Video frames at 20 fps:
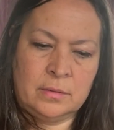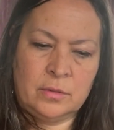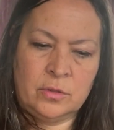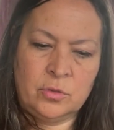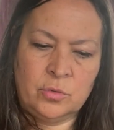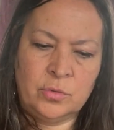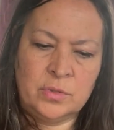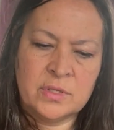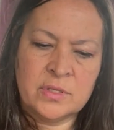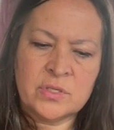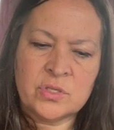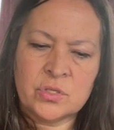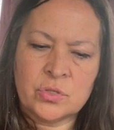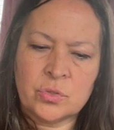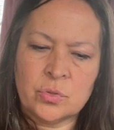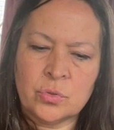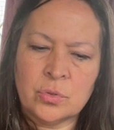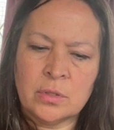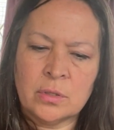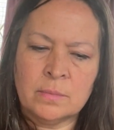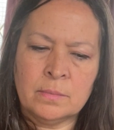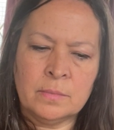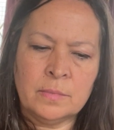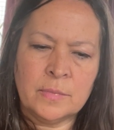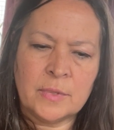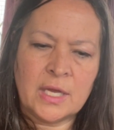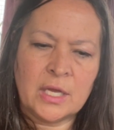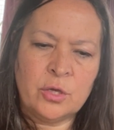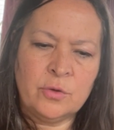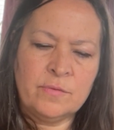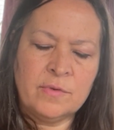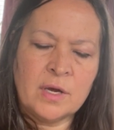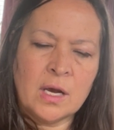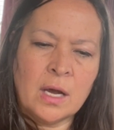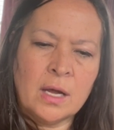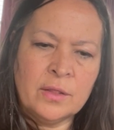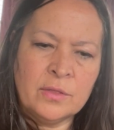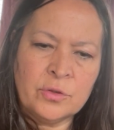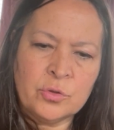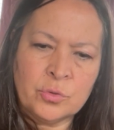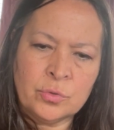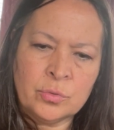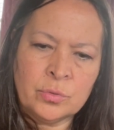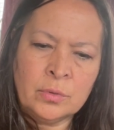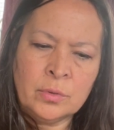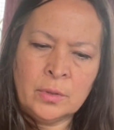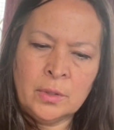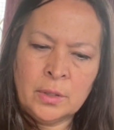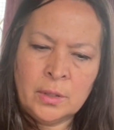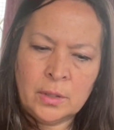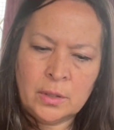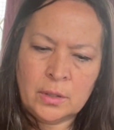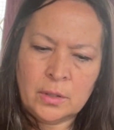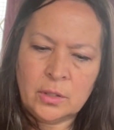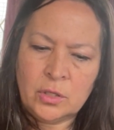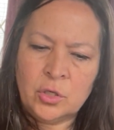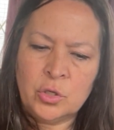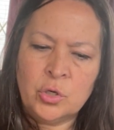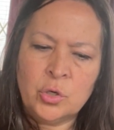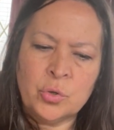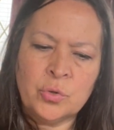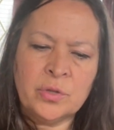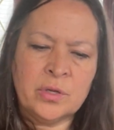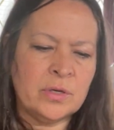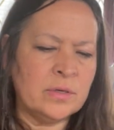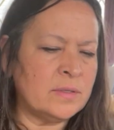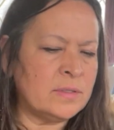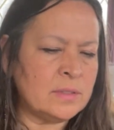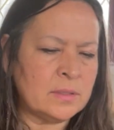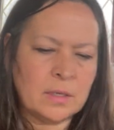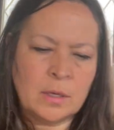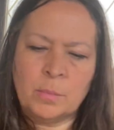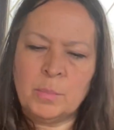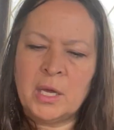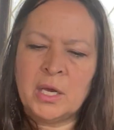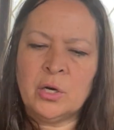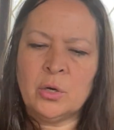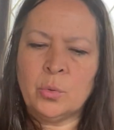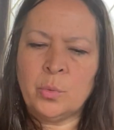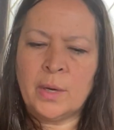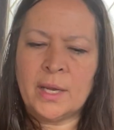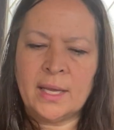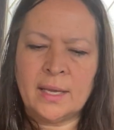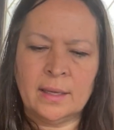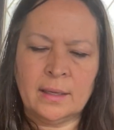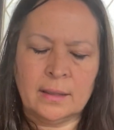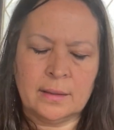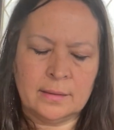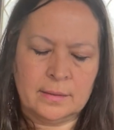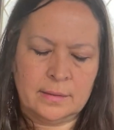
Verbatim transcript: through this storm that you've gone through. You know there's a better way.